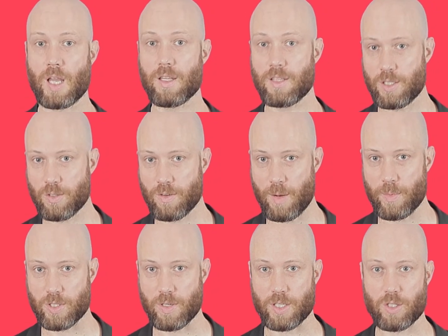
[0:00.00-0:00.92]
This grammar
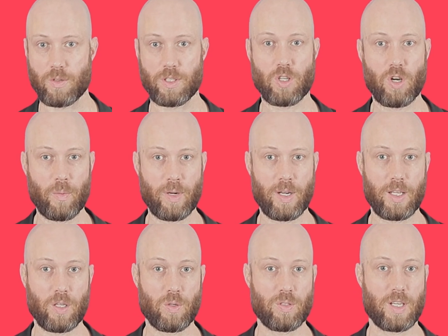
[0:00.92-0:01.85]
structure is commonly
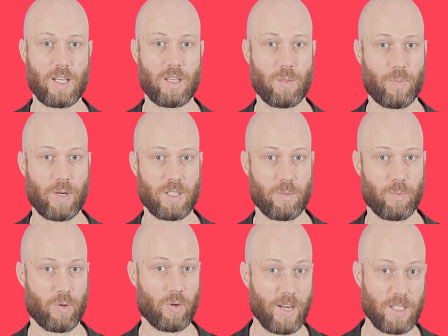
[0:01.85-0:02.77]
used in the present
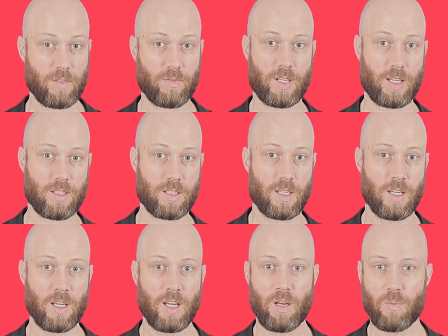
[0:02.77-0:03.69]
progressive tense,
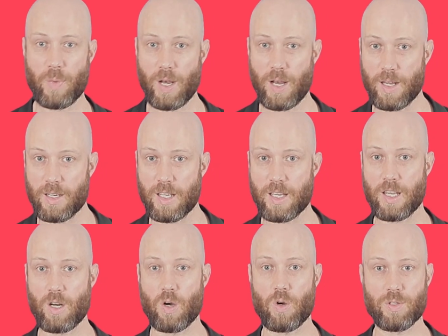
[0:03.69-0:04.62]
but it can
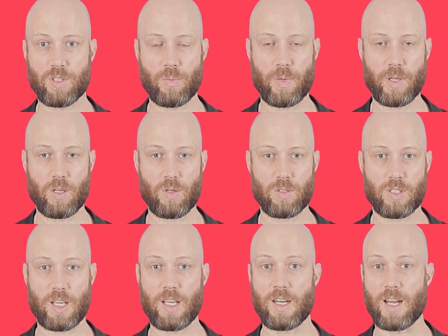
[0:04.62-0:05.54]
also be used
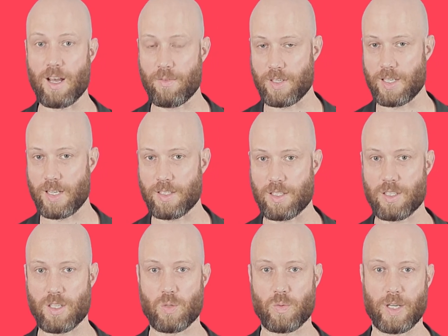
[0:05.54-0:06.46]
in other tenses
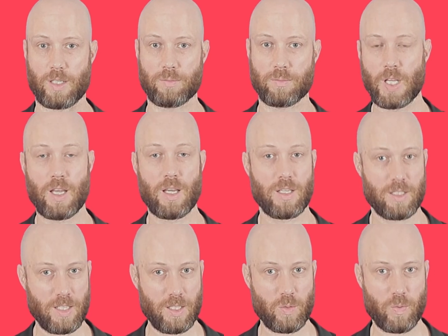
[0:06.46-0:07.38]
as well.
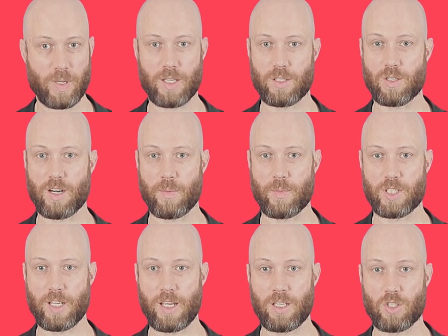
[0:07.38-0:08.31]
Since we are describing
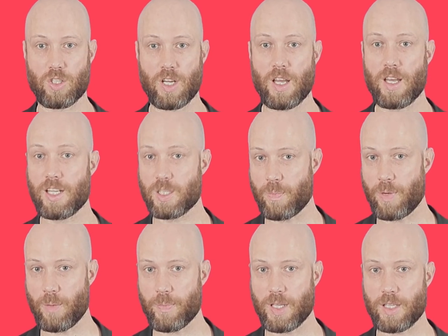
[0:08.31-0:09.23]
change, it's
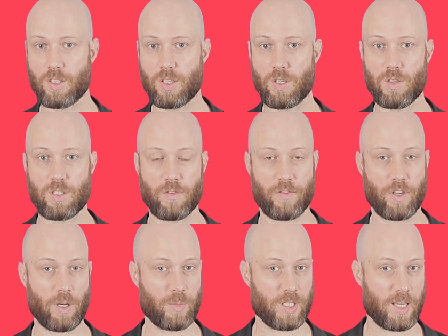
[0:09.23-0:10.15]
popular to use the
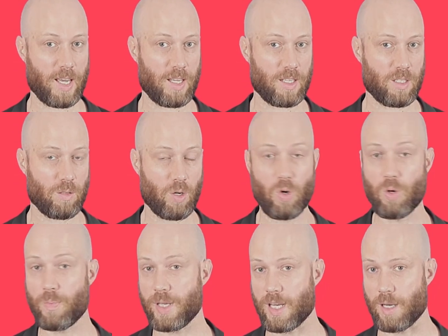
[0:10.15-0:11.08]
verbs get or
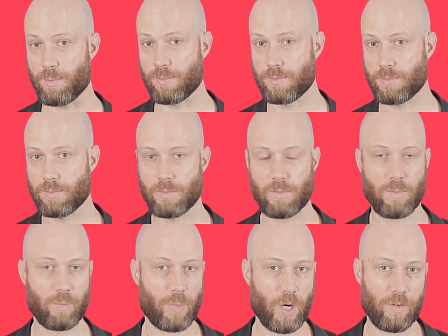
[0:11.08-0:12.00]
become.
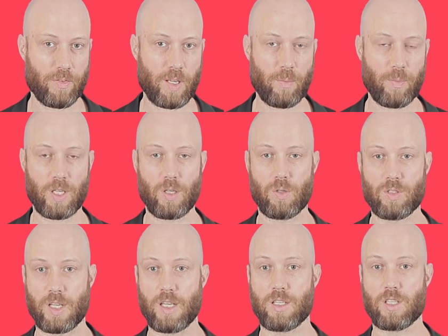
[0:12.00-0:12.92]
Both can be used
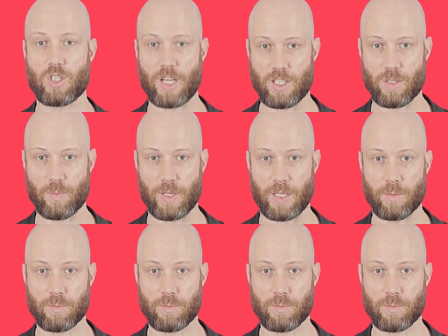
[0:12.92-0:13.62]
interchangeably.